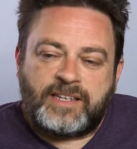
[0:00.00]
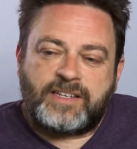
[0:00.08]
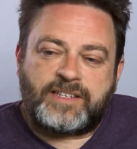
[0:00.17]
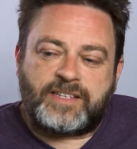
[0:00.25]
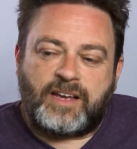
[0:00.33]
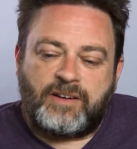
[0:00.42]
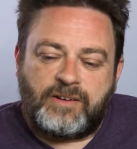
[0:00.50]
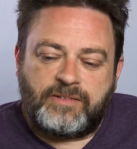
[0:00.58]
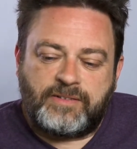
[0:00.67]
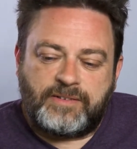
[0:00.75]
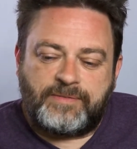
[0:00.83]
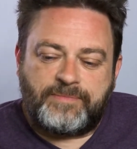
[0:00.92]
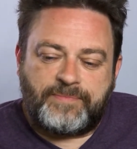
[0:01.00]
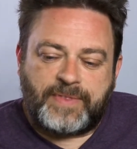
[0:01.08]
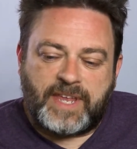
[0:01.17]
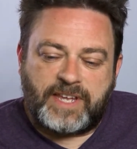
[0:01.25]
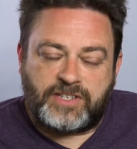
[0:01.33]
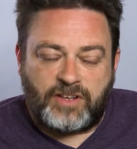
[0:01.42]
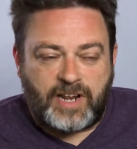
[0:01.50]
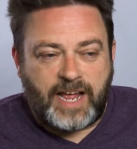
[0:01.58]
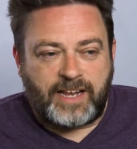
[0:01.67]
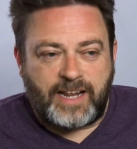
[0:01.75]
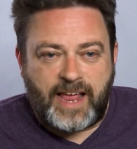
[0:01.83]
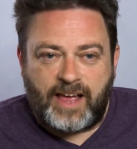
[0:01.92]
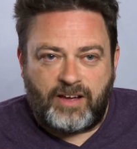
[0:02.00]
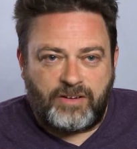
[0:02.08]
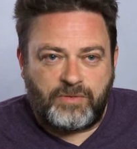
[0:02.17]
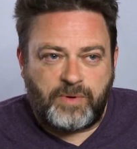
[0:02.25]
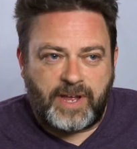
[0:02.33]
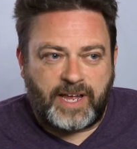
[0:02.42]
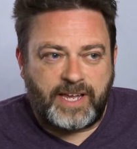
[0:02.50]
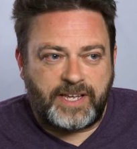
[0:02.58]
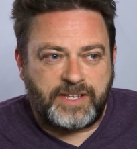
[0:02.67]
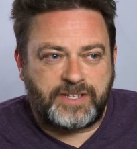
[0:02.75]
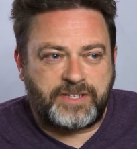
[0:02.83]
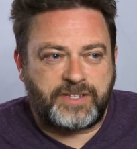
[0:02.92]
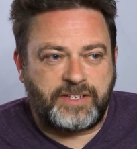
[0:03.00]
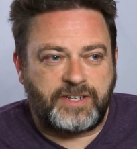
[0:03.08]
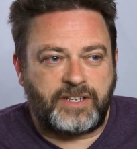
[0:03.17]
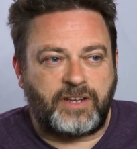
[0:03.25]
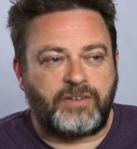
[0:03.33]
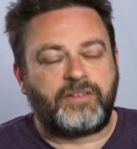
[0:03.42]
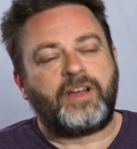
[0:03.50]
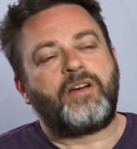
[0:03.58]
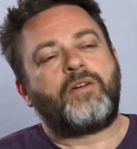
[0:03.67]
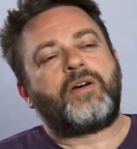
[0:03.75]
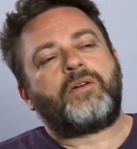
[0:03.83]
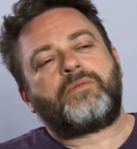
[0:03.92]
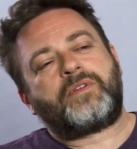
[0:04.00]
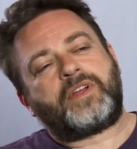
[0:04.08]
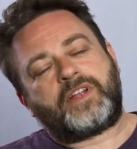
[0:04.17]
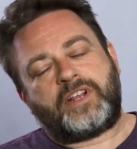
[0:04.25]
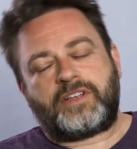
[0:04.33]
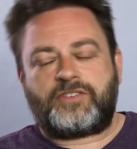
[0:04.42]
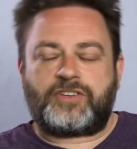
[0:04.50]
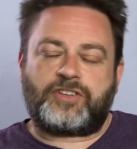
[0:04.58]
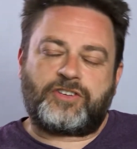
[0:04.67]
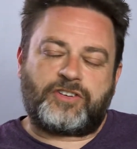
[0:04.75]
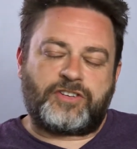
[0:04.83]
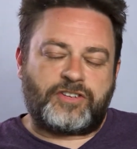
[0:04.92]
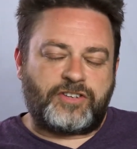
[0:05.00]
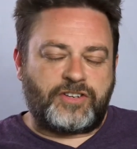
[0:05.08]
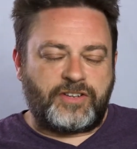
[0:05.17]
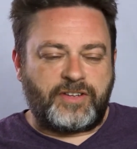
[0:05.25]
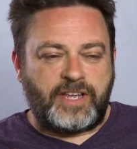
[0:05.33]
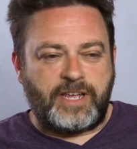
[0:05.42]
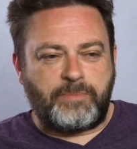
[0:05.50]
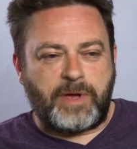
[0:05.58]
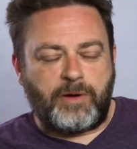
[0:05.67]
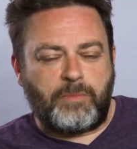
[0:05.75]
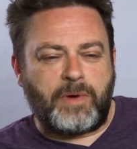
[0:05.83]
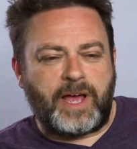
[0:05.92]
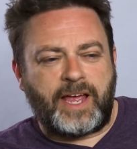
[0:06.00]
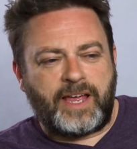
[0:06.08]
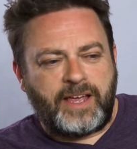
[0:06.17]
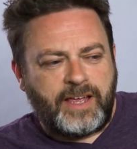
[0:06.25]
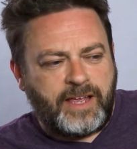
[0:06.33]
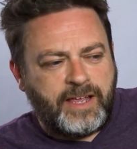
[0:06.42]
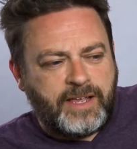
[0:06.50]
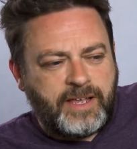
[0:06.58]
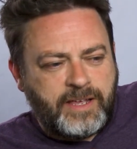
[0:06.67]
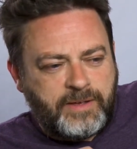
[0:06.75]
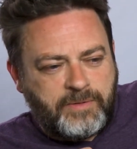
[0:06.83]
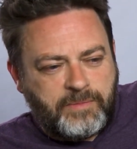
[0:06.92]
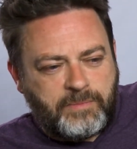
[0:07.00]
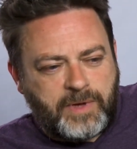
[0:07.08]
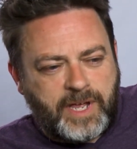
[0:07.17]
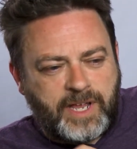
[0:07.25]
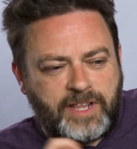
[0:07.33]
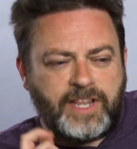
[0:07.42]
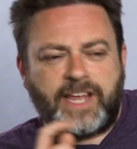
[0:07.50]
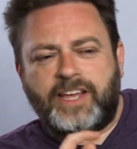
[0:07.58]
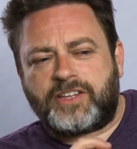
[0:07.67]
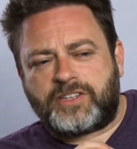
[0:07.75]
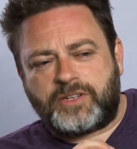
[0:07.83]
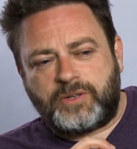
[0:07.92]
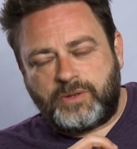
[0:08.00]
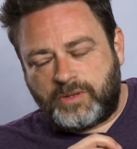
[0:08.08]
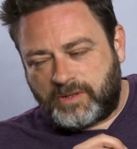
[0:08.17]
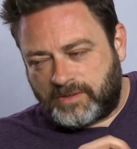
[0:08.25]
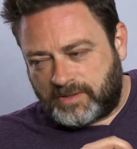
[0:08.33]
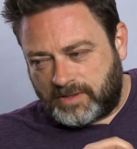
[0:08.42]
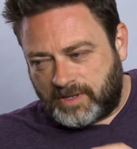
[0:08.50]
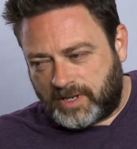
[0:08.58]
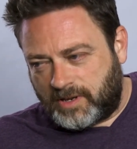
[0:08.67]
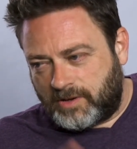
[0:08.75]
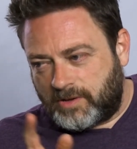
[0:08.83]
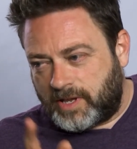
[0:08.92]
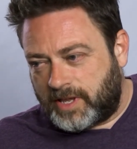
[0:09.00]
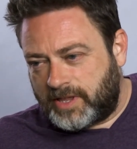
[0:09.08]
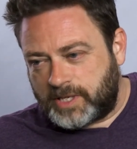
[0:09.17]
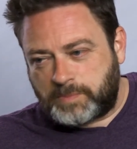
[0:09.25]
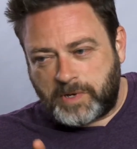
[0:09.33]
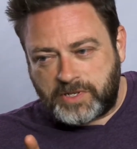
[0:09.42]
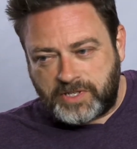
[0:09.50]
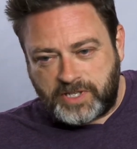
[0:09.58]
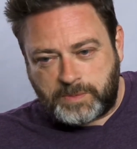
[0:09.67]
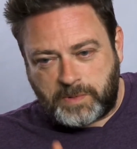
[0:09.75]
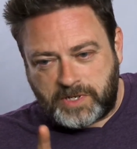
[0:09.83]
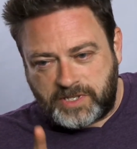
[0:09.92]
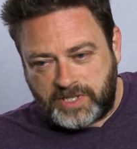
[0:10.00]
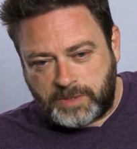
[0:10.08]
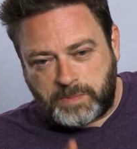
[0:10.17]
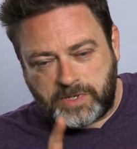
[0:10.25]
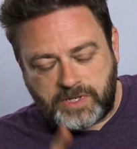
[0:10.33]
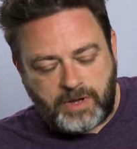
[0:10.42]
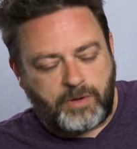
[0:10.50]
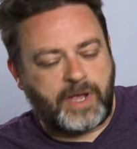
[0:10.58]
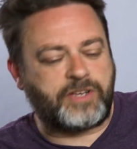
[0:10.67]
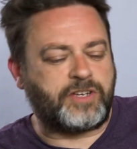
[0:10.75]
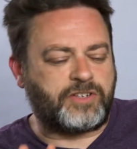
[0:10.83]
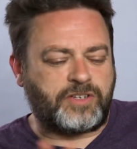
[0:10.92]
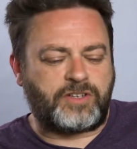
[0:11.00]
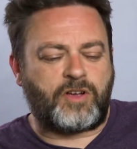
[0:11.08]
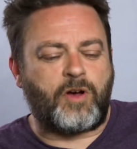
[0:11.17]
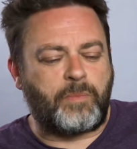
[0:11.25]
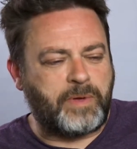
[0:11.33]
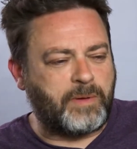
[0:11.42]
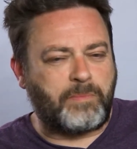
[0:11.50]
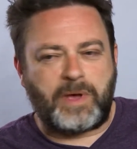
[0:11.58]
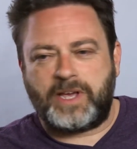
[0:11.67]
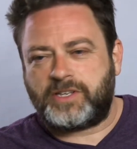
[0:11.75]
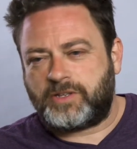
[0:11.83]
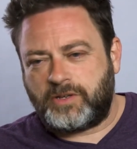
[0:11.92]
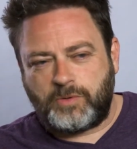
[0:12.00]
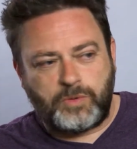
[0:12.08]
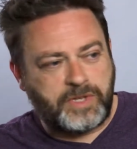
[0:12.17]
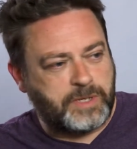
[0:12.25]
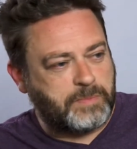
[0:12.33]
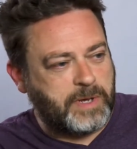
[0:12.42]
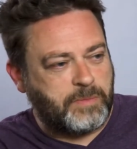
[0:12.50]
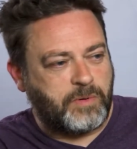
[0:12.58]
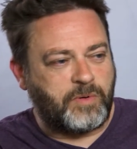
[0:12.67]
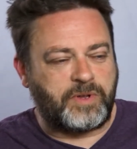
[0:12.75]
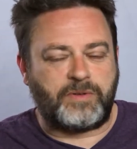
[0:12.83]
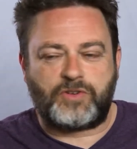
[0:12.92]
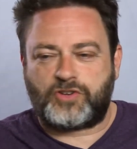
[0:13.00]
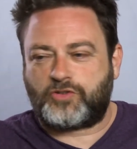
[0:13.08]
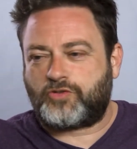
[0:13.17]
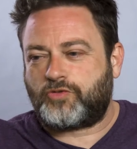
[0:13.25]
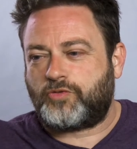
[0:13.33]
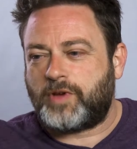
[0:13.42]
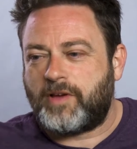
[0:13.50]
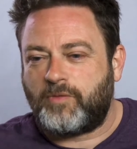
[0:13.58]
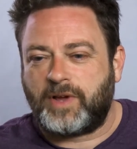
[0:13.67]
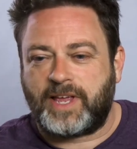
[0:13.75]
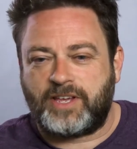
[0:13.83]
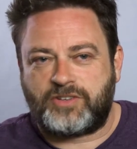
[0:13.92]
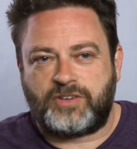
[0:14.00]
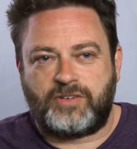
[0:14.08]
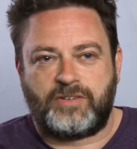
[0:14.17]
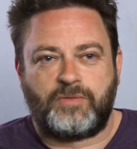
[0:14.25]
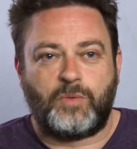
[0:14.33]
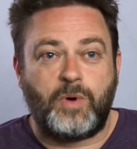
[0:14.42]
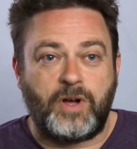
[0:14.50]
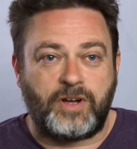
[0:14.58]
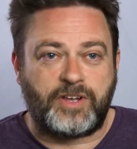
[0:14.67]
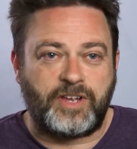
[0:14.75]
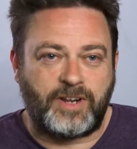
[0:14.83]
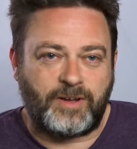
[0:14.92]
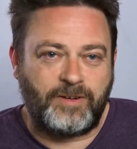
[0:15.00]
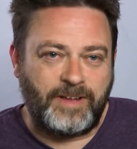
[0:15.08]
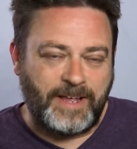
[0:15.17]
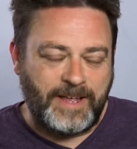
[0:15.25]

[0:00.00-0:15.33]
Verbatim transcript: So it's not like now where it's you know oh I'm gonna email my my link to you know this person, this person, this person. Oh, I should just copy and paste all these people, and shoo, everyone gets your work, you know.